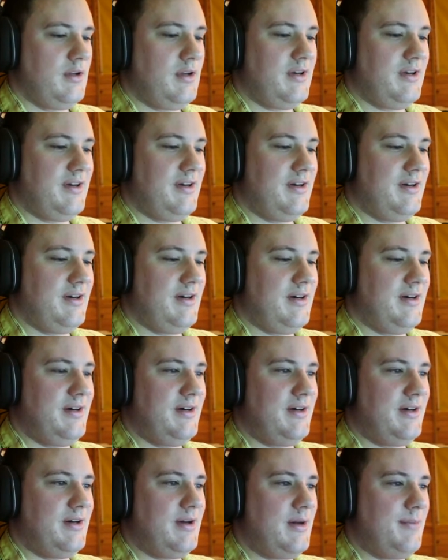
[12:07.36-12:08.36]

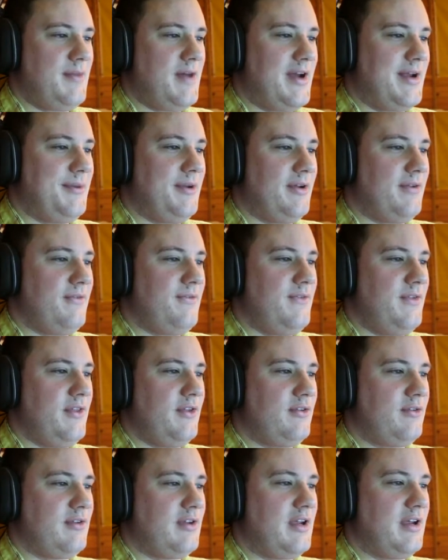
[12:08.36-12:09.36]
I'm not gonna be able to fit
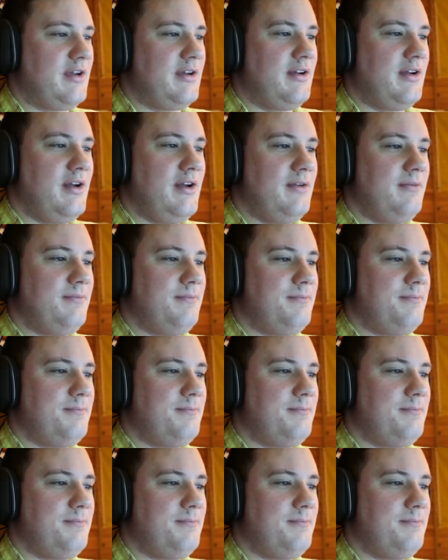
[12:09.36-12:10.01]
this. Can I?